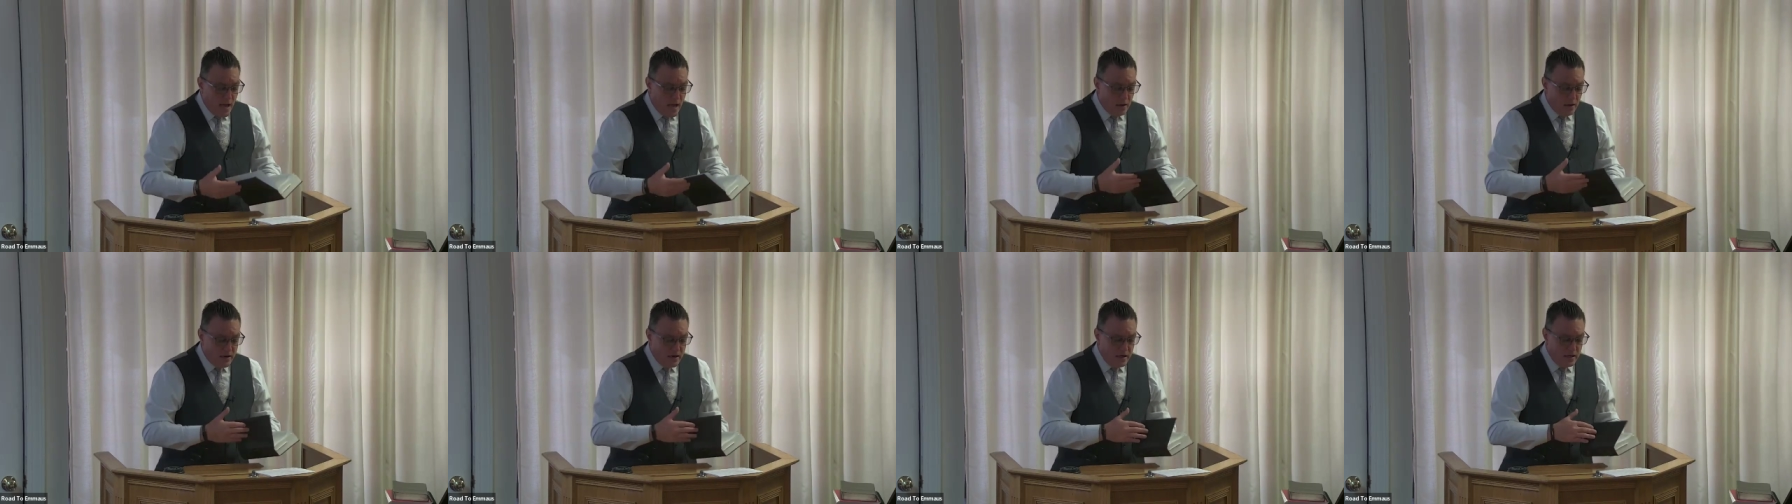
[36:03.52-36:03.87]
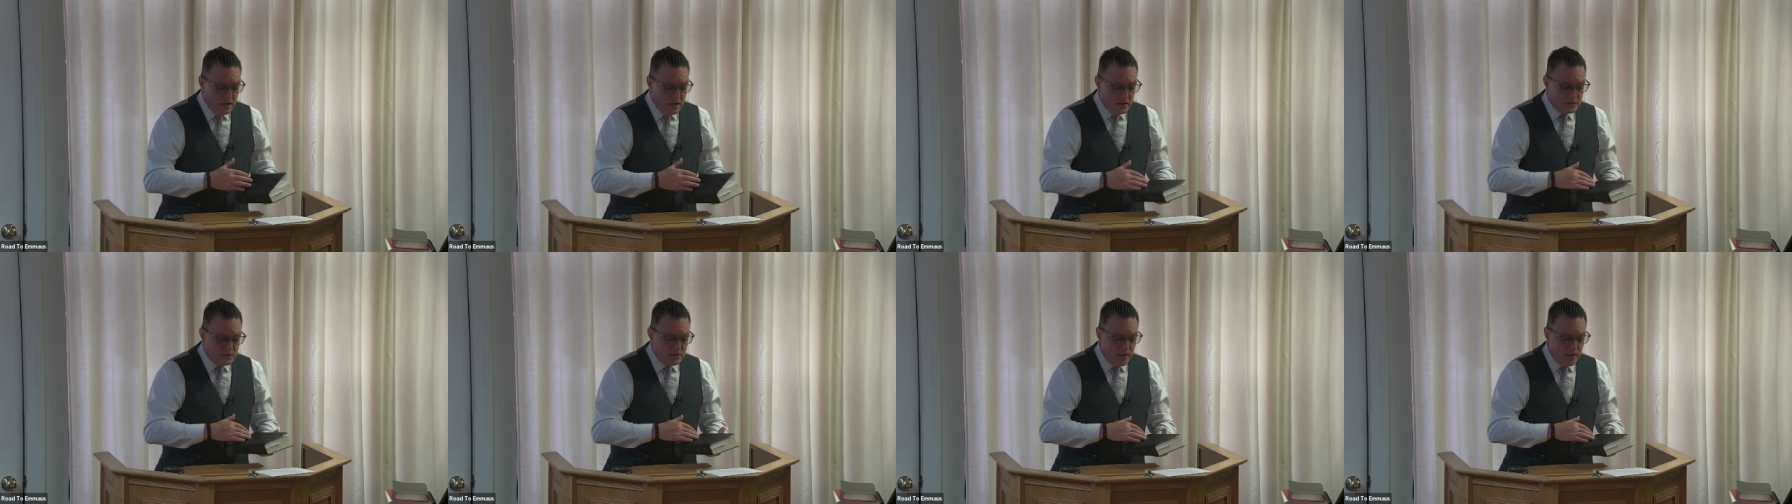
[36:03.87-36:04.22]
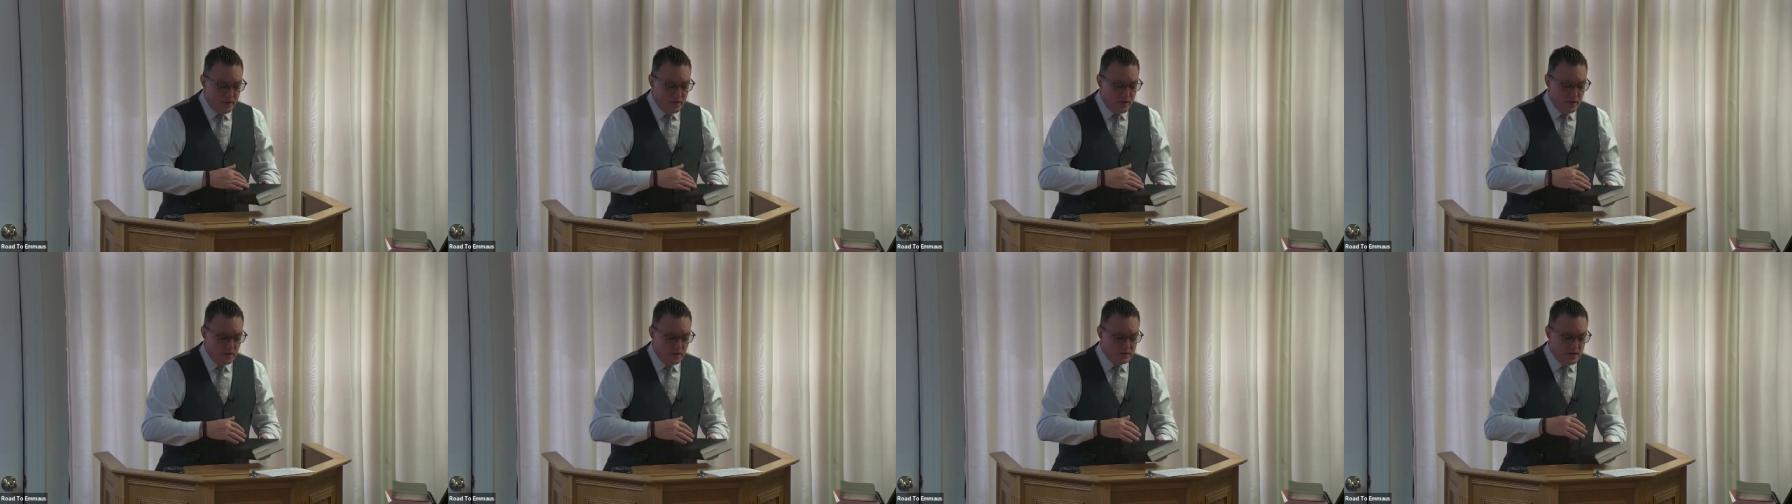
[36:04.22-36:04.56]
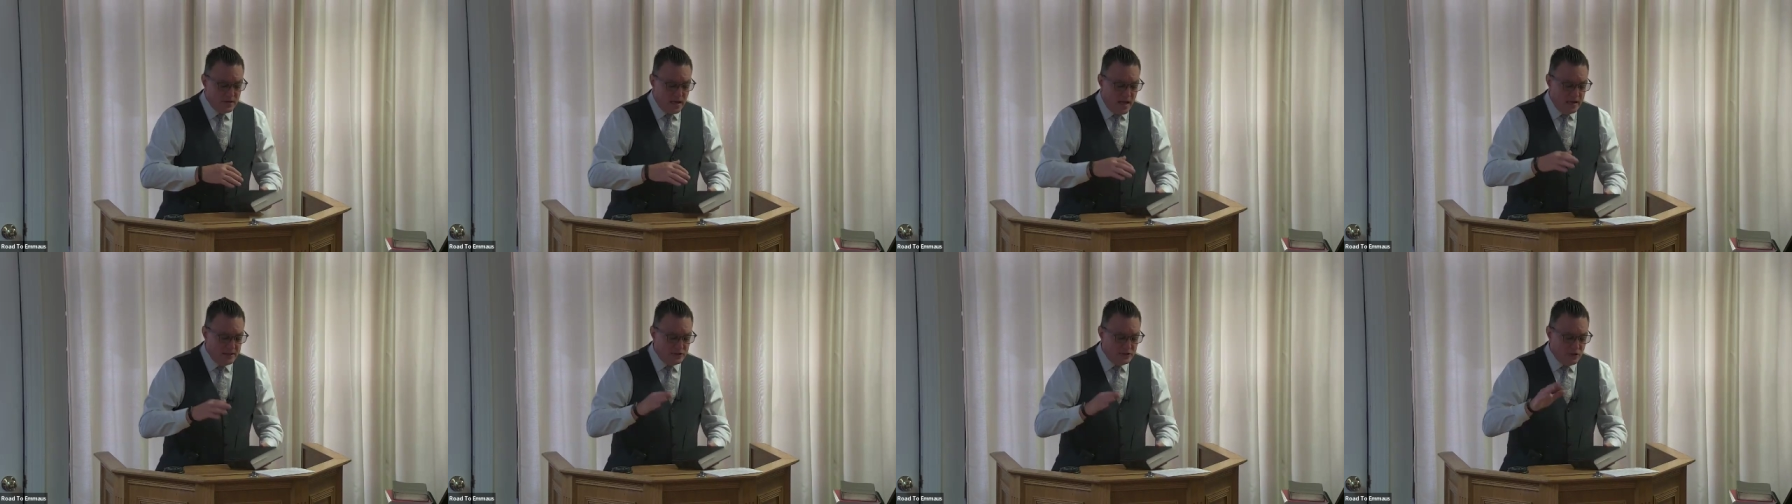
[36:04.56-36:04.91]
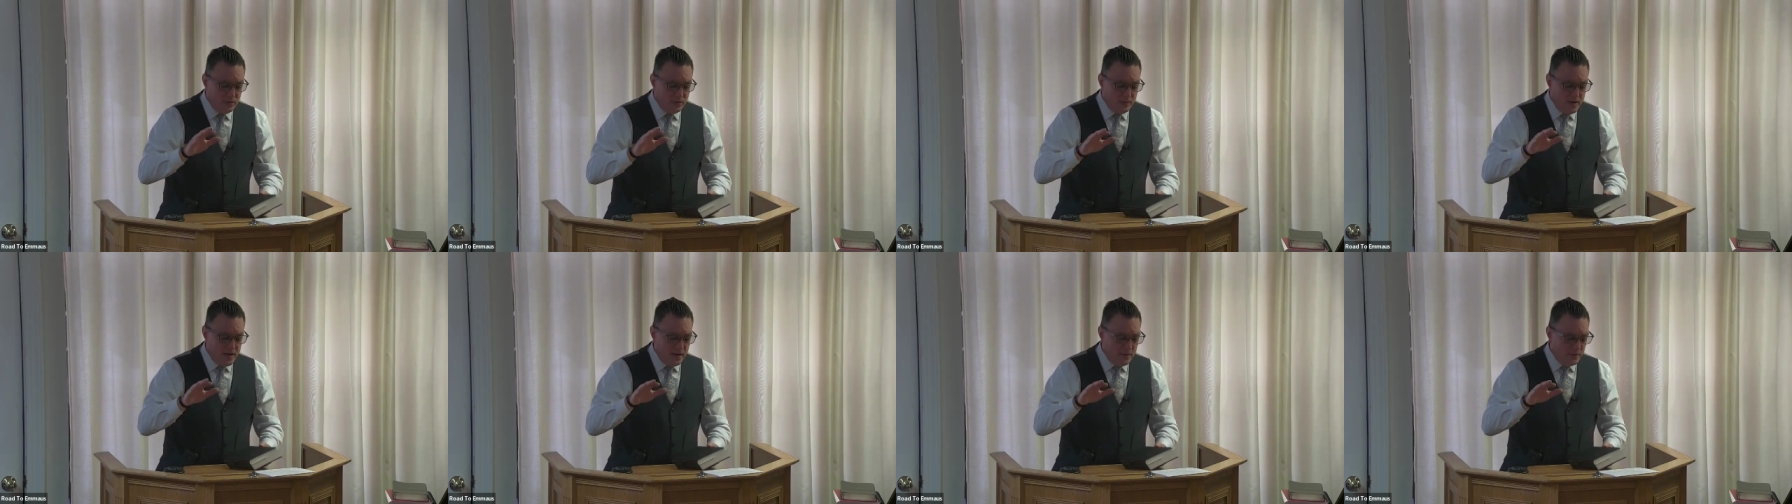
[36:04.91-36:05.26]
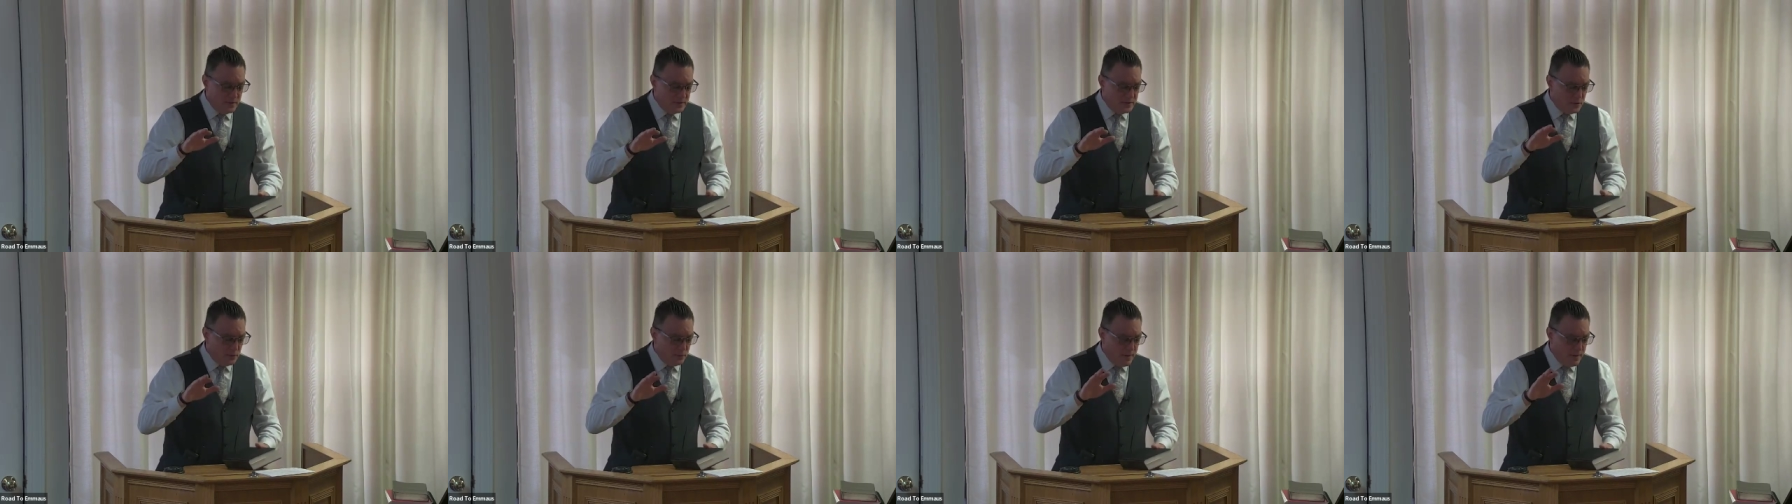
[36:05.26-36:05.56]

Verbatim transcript: I'll get into some of those. I should be able